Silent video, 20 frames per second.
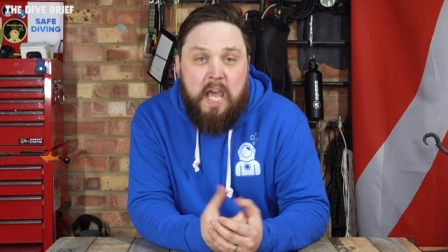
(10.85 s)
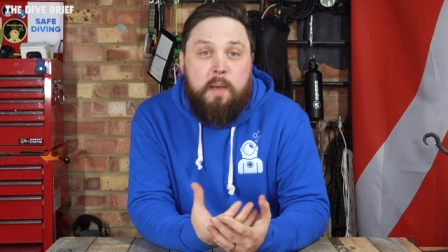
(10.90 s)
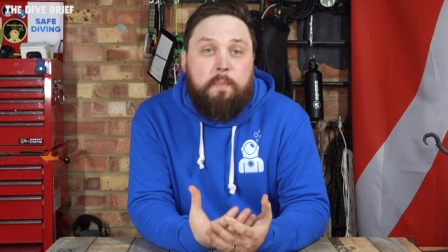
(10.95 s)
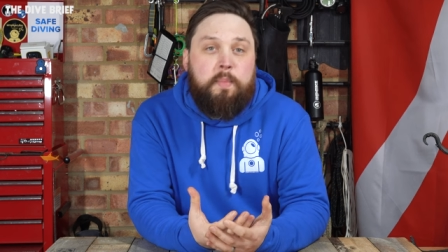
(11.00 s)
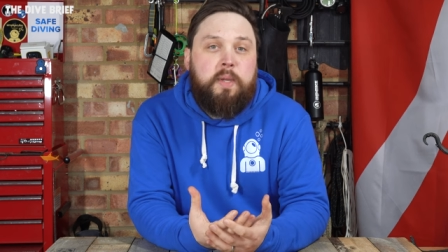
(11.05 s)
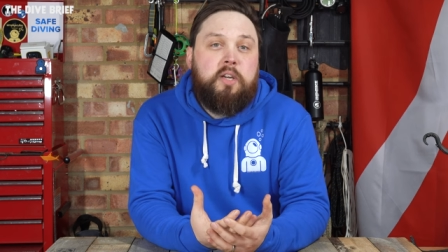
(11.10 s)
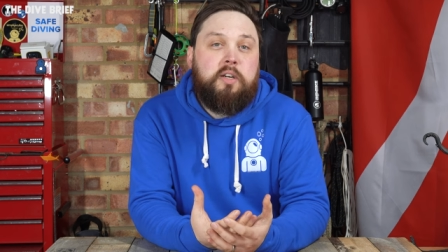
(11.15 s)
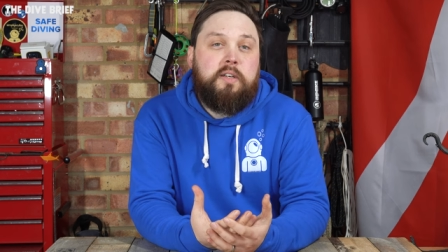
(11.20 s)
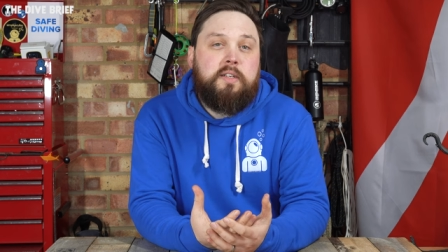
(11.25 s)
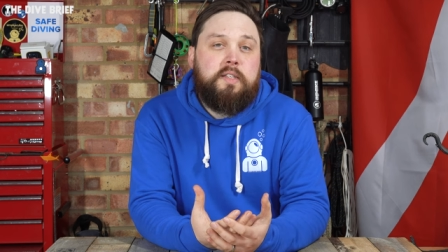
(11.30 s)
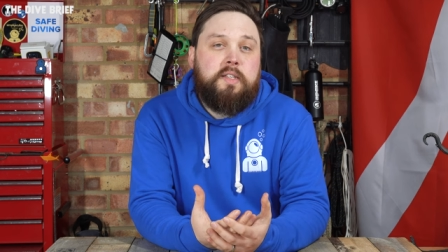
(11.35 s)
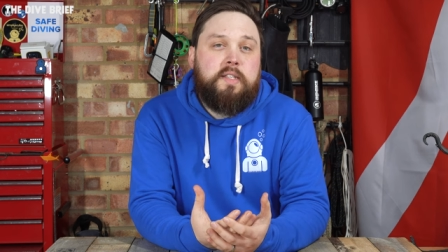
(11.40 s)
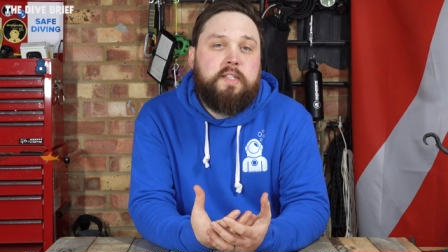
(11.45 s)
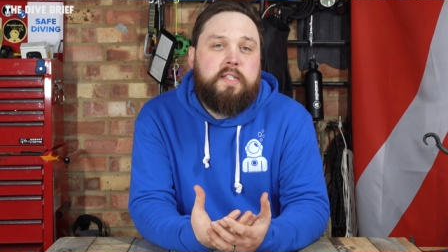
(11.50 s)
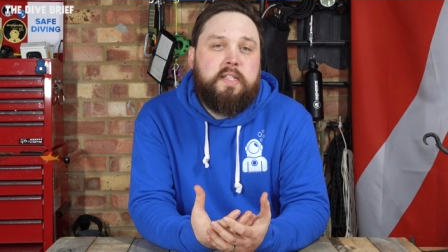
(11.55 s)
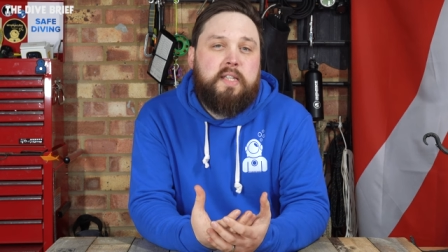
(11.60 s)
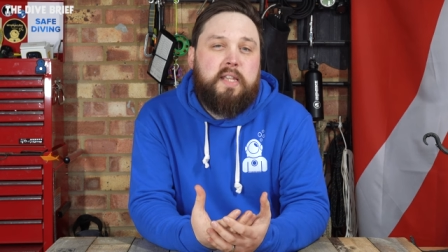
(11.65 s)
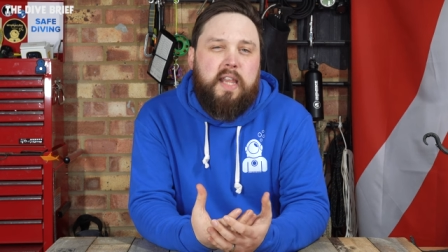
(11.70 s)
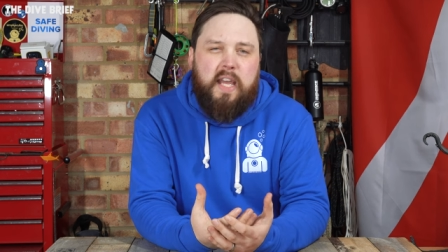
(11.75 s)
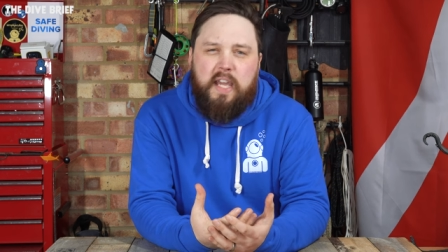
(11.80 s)

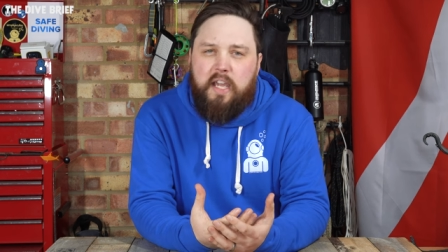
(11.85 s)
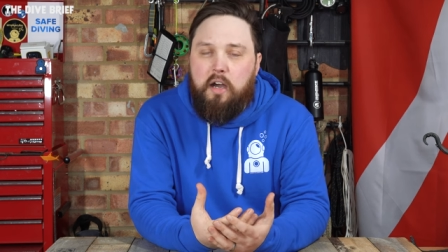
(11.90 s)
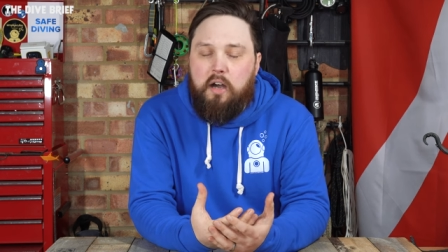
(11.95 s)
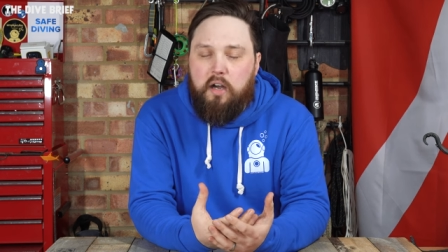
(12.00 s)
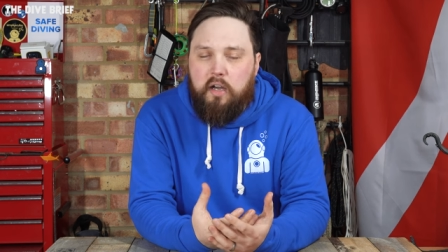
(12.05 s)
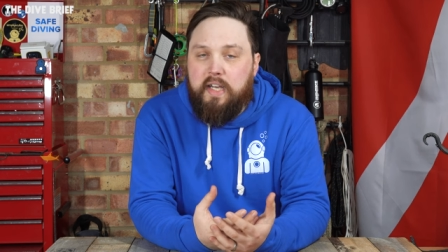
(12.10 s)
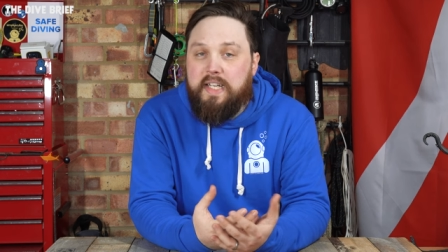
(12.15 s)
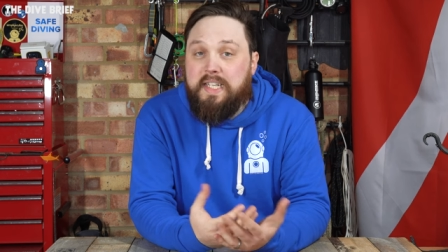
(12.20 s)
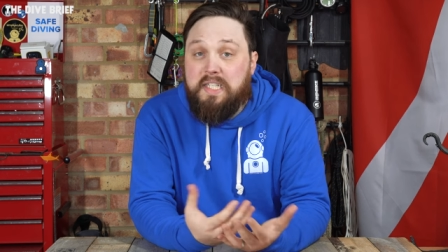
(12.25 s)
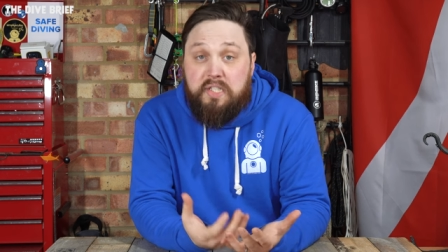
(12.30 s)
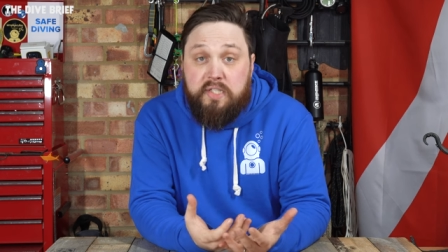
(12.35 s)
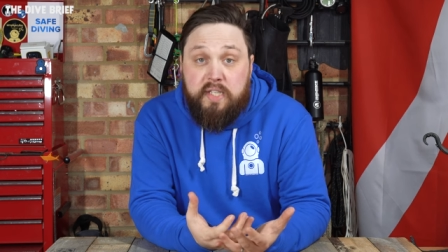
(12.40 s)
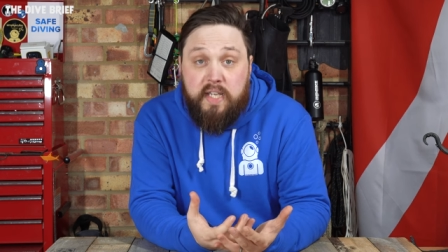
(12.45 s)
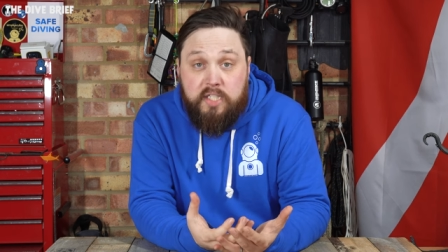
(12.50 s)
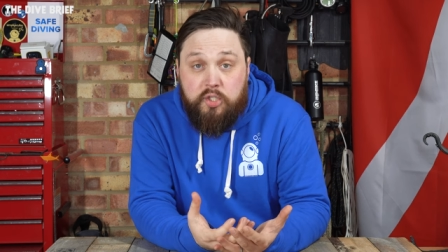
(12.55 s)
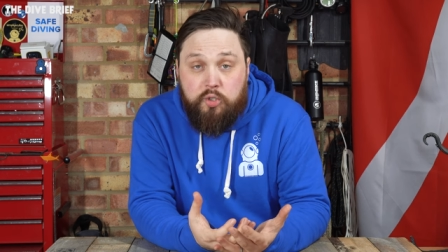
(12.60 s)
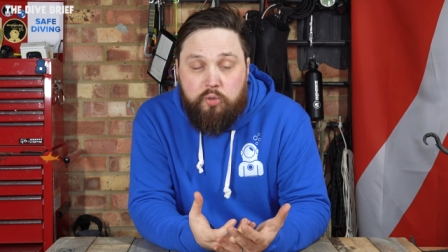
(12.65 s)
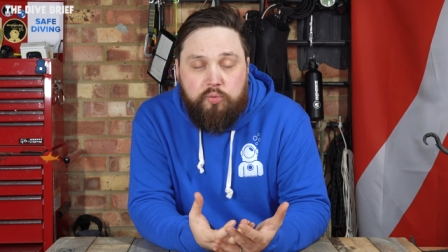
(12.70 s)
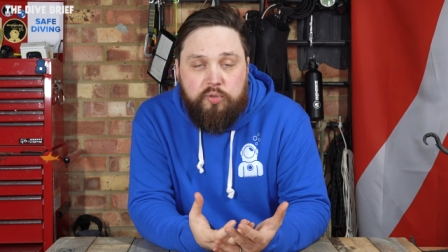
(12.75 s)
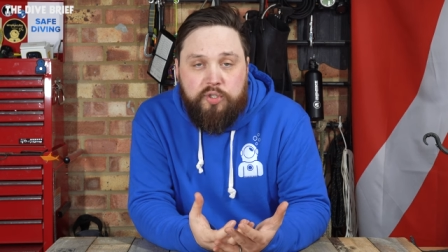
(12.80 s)
because they are an
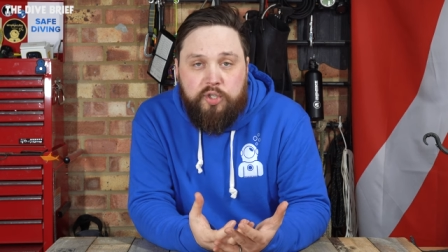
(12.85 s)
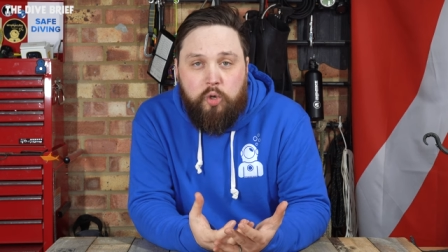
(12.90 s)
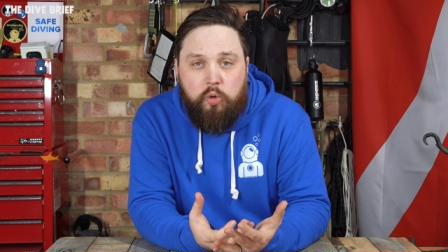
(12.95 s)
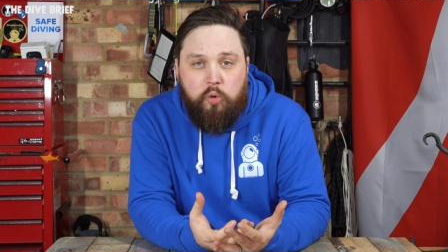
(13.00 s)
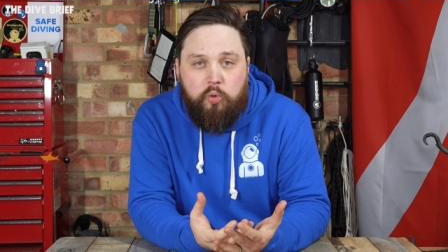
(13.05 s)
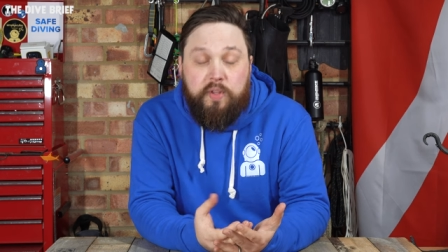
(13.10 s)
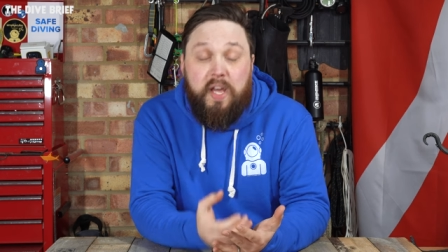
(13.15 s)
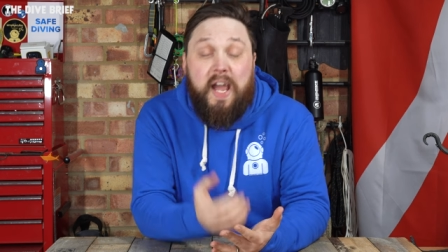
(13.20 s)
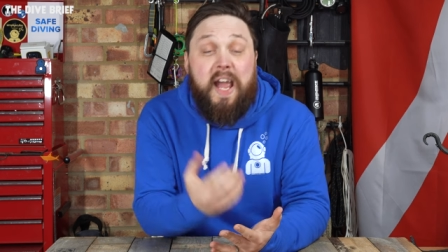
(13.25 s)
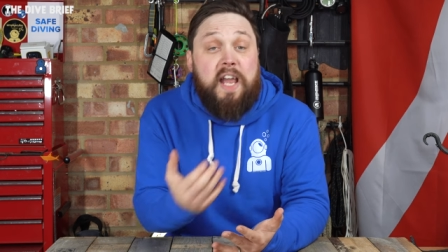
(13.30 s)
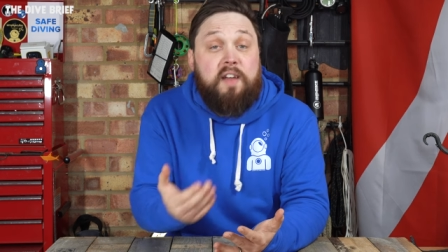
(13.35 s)
essential tool that